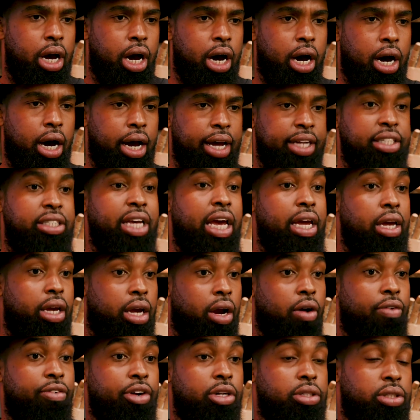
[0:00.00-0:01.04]
and taking
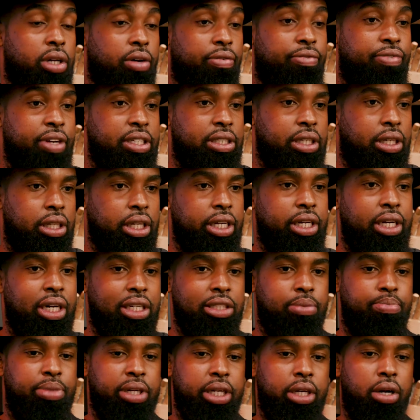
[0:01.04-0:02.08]
care of yourself physically
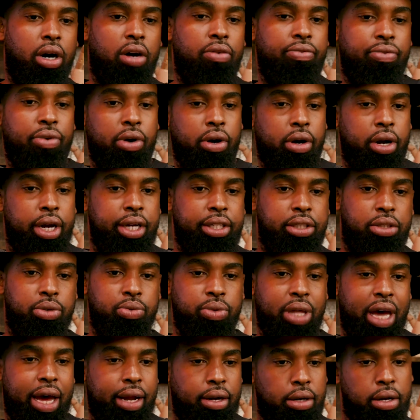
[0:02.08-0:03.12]
does bleed over
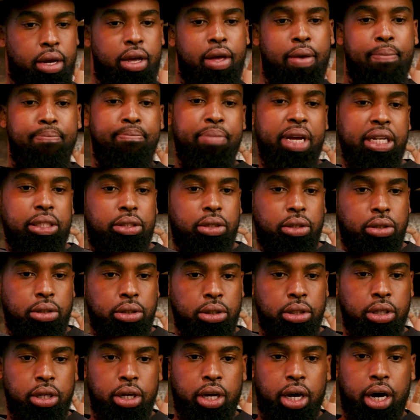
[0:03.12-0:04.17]
into that
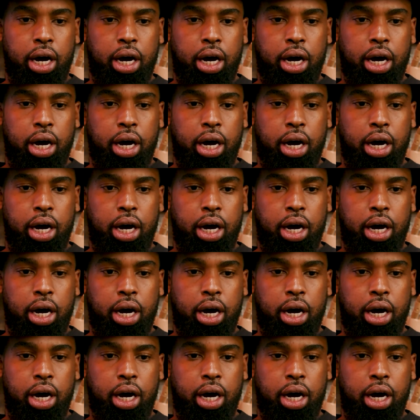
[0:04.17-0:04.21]
mental.